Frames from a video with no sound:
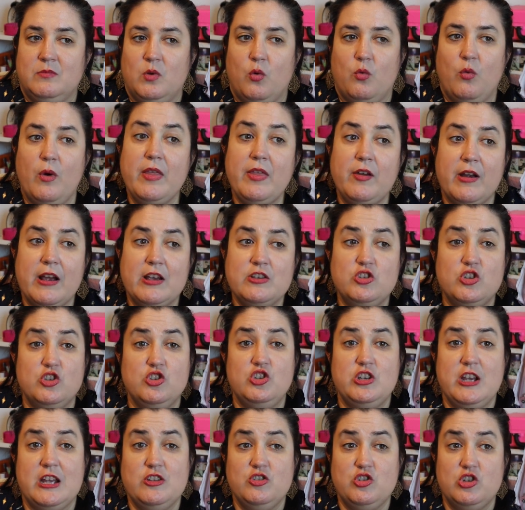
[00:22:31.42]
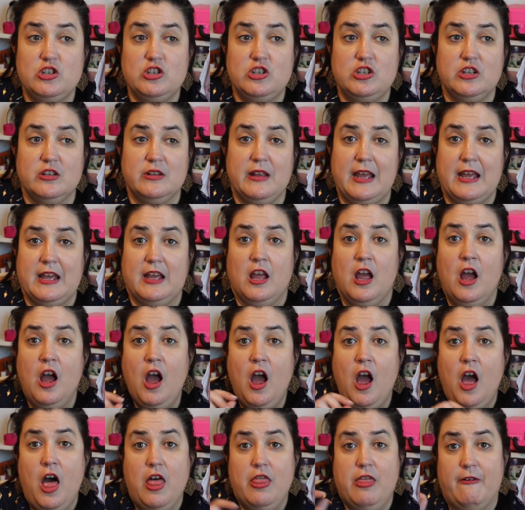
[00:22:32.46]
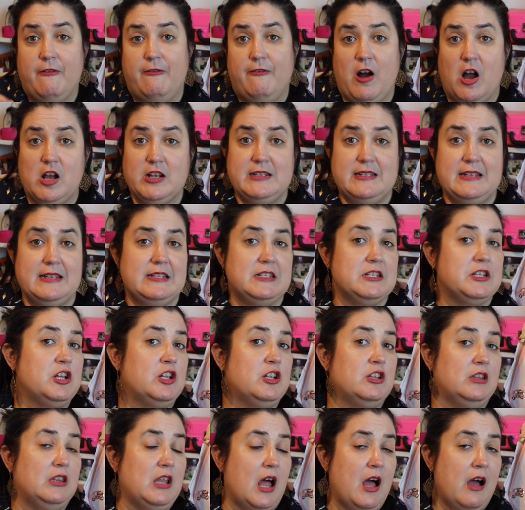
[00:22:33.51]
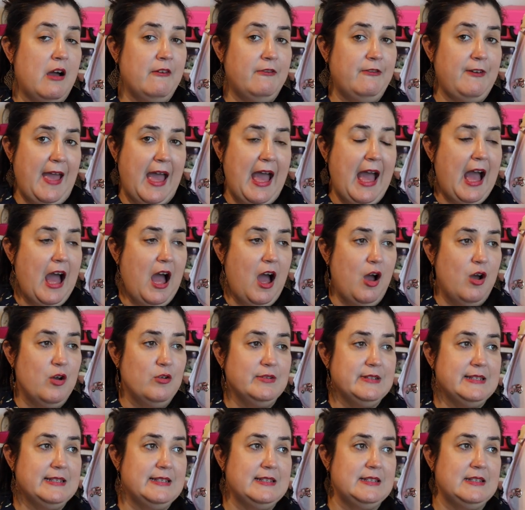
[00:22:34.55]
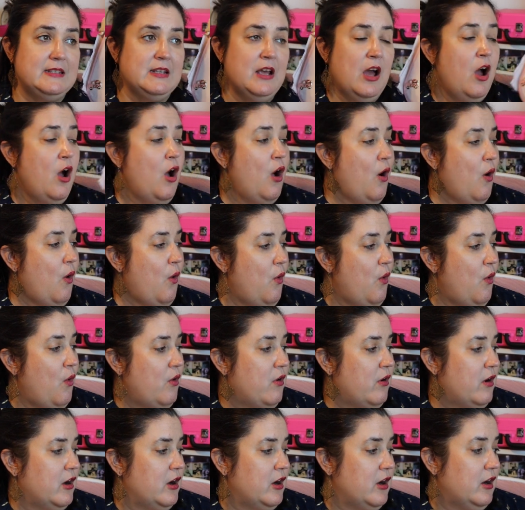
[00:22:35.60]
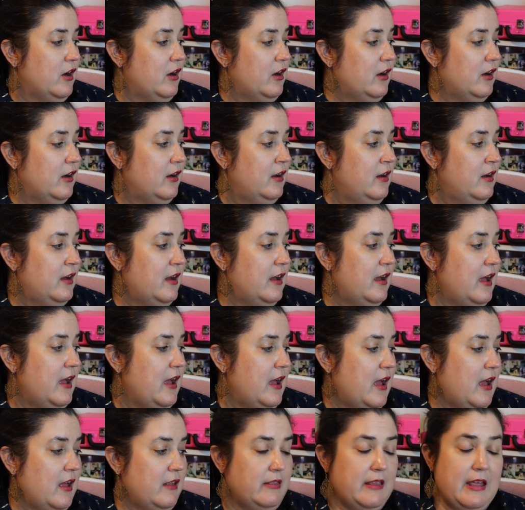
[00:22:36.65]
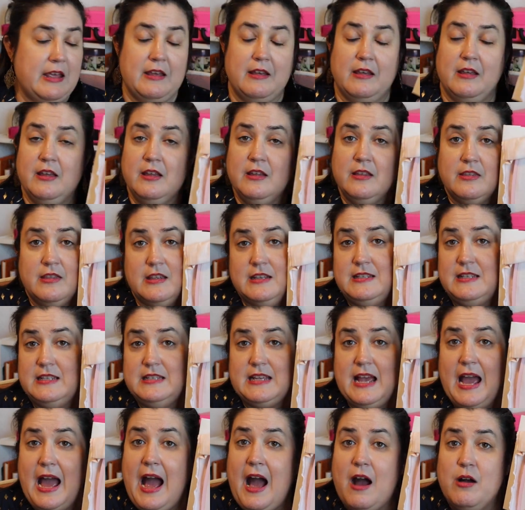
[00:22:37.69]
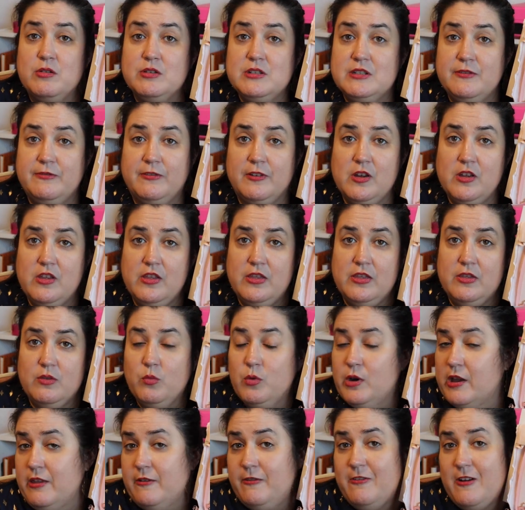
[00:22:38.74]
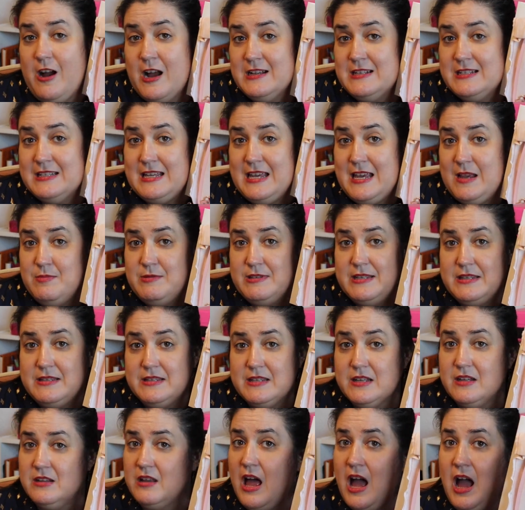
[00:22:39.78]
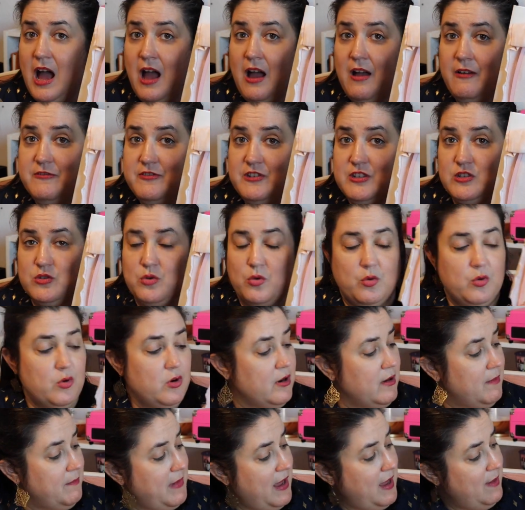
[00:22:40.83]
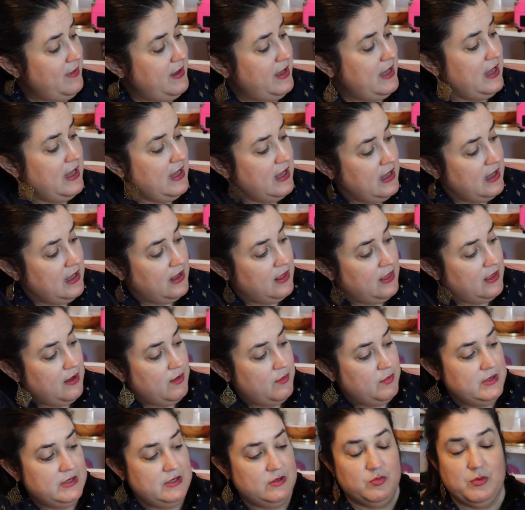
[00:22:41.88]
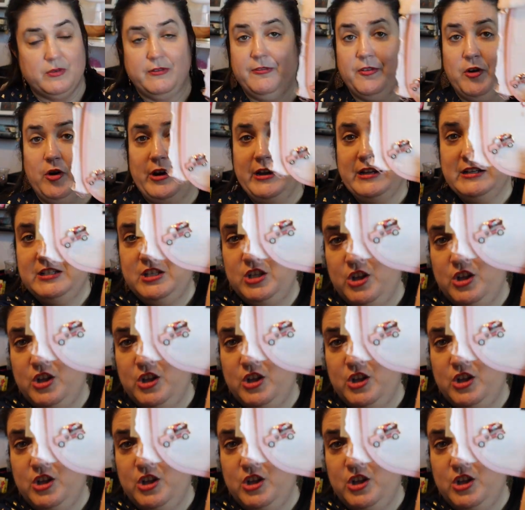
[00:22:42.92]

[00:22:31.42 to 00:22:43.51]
whether I should change it to like the fox's glove house, or like this is a house for where the fox keeps its gloves, or maybe it was referring